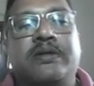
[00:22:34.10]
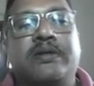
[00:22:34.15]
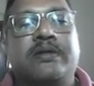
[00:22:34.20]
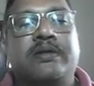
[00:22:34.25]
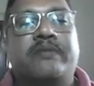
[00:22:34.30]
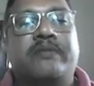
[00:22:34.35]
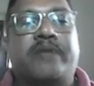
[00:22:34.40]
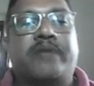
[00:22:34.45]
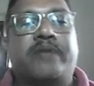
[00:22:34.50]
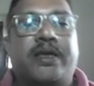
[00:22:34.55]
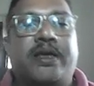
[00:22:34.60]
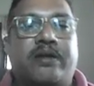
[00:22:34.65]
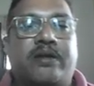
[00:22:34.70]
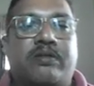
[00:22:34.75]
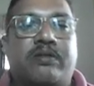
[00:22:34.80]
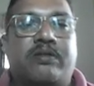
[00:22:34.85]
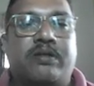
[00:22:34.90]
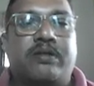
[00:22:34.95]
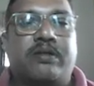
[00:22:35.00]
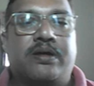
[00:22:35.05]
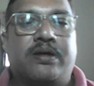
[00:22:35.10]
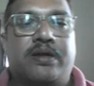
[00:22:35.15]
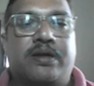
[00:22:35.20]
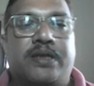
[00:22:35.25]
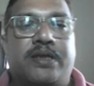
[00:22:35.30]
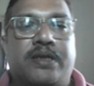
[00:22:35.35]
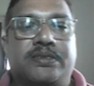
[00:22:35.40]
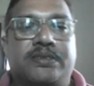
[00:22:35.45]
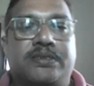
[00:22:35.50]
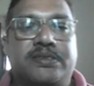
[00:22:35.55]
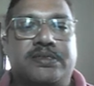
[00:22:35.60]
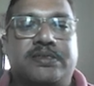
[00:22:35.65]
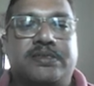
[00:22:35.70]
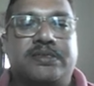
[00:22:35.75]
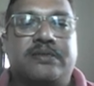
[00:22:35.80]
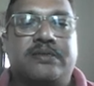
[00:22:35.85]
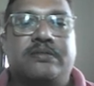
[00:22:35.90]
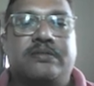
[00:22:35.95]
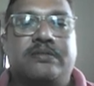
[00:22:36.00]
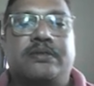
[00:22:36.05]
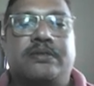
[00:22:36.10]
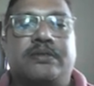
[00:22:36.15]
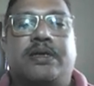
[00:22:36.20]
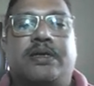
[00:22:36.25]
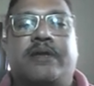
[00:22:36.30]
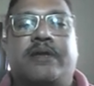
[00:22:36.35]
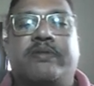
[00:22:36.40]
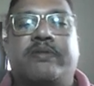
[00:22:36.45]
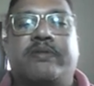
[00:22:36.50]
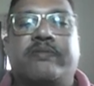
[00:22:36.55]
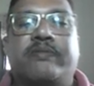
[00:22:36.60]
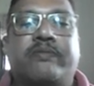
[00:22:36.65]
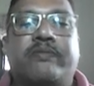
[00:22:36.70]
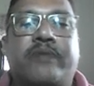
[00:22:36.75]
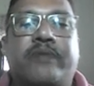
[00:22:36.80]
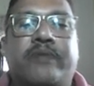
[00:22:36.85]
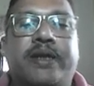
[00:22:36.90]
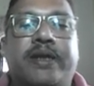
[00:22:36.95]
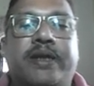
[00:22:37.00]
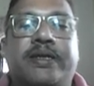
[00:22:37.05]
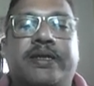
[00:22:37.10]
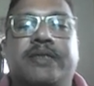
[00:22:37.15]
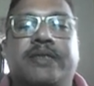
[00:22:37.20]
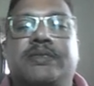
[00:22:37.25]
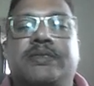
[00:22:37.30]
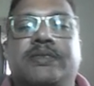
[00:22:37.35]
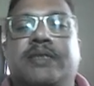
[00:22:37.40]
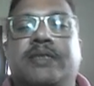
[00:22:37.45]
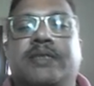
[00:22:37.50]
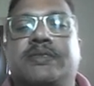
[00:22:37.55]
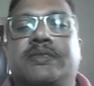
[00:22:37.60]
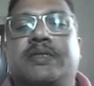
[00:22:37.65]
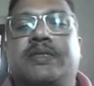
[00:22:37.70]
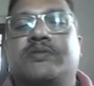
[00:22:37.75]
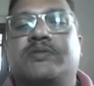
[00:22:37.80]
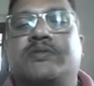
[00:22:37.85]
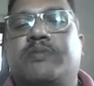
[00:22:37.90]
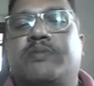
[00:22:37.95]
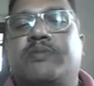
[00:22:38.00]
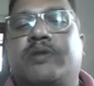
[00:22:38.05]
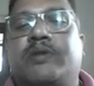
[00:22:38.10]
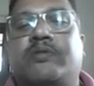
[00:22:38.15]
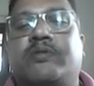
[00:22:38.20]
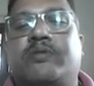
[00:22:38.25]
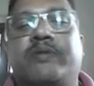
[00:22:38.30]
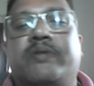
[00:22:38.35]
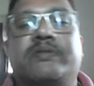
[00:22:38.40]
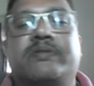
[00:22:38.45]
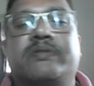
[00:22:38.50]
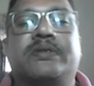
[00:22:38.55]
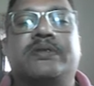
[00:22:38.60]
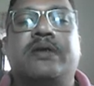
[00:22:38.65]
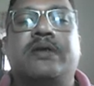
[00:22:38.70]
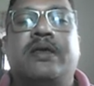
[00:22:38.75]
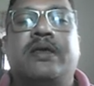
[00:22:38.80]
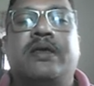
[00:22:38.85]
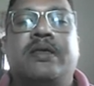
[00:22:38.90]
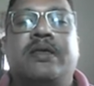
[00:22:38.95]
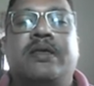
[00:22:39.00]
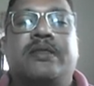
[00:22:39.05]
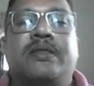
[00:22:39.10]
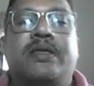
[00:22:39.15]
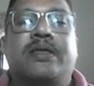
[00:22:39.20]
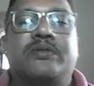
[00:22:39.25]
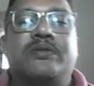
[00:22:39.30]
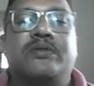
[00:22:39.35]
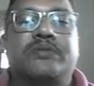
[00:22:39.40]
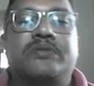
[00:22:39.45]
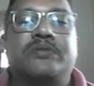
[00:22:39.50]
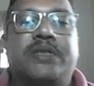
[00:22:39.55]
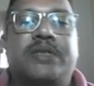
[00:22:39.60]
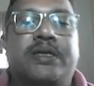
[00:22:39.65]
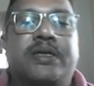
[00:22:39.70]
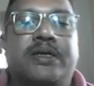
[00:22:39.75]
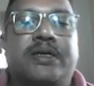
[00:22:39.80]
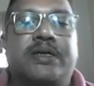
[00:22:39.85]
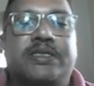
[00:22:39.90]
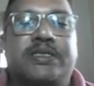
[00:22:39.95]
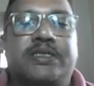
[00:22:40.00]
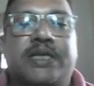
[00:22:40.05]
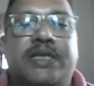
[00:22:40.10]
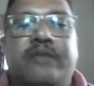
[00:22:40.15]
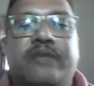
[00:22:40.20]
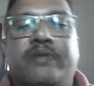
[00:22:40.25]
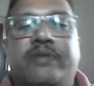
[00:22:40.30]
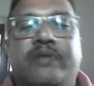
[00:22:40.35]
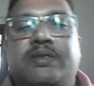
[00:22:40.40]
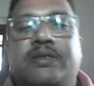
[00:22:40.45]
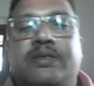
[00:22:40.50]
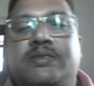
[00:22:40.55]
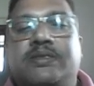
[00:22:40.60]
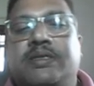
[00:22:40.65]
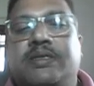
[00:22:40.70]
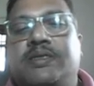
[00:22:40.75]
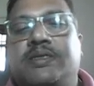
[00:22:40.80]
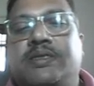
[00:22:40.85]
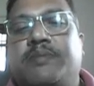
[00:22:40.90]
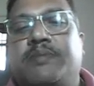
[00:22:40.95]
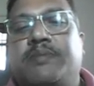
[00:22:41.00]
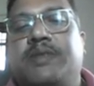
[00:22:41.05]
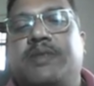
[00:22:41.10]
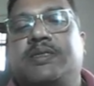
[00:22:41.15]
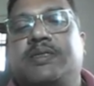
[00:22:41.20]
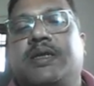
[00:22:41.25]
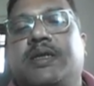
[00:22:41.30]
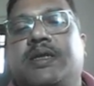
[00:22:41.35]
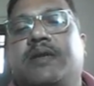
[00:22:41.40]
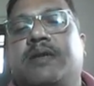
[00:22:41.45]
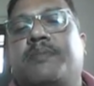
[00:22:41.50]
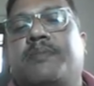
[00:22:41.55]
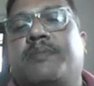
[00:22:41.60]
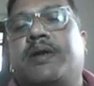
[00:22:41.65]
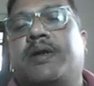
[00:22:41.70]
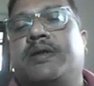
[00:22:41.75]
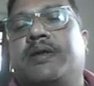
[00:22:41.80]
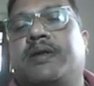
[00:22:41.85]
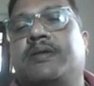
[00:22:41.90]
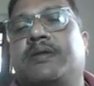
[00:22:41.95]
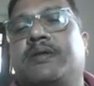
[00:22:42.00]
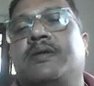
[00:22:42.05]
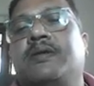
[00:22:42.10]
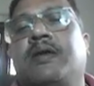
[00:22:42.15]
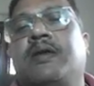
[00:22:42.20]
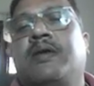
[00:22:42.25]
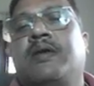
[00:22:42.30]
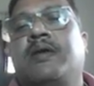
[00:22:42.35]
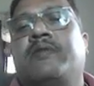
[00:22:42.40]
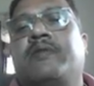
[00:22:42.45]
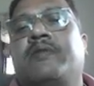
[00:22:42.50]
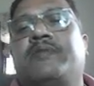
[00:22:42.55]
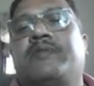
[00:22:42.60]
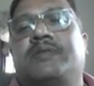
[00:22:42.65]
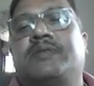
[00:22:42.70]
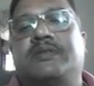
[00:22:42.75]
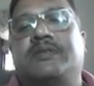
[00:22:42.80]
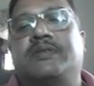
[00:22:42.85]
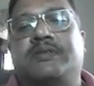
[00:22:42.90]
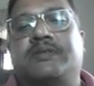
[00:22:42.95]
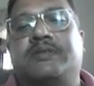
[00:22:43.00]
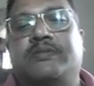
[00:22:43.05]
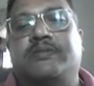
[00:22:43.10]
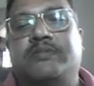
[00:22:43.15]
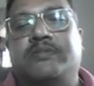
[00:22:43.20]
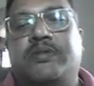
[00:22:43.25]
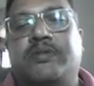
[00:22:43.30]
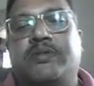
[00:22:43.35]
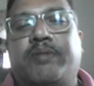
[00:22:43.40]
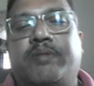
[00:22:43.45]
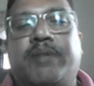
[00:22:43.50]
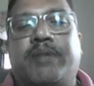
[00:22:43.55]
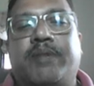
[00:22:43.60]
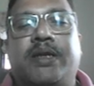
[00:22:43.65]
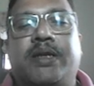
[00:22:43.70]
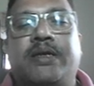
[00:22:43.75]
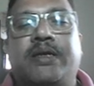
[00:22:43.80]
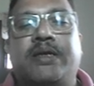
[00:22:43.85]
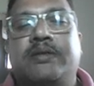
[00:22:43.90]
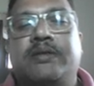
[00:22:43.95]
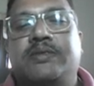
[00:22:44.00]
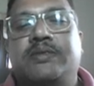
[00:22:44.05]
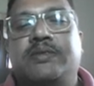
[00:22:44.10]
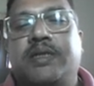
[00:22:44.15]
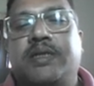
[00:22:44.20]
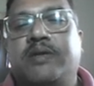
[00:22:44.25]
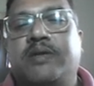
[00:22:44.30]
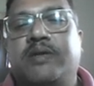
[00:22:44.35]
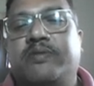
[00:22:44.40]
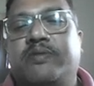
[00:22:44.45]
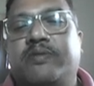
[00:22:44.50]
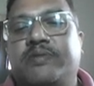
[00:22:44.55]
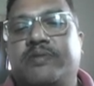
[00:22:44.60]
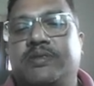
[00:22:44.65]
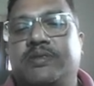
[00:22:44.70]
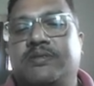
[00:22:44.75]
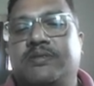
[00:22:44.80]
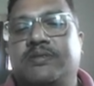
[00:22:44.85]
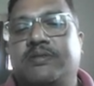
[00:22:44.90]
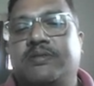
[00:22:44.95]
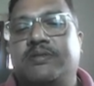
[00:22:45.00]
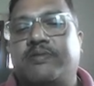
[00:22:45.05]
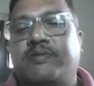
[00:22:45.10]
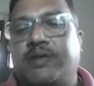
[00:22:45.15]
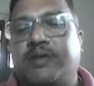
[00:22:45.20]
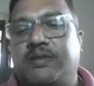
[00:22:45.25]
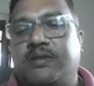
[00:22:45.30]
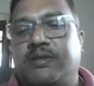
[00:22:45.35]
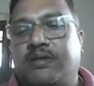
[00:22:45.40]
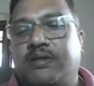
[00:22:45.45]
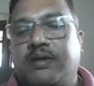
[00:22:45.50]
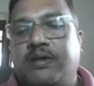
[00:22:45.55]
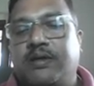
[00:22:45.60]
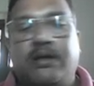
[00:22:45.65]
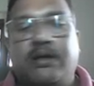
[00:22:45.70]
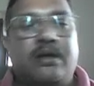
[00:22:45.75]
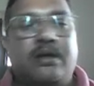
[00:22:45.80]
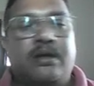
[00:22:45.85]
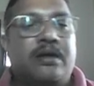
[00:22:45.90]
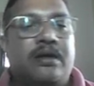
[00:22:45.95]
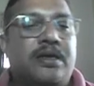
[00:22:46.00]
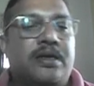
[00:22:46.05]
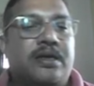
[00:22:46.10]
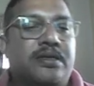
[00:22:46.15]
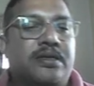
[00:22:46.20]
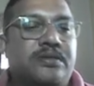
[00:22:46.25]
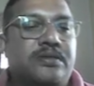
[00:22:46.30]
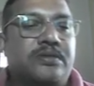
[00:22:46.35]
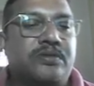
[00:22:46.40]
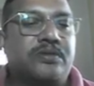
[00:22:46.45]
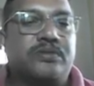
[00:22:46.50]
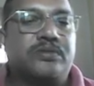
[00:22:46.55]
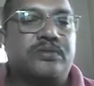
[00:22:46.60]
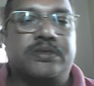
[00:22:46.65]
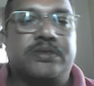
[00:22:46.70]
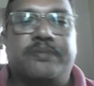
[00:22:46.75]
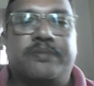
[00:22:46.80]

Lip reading: free electron lasers. They are having wide range X-rays to microwaves. They used in scientific research, imaging, and particle physics. So mainly study of physics. Further, it is used.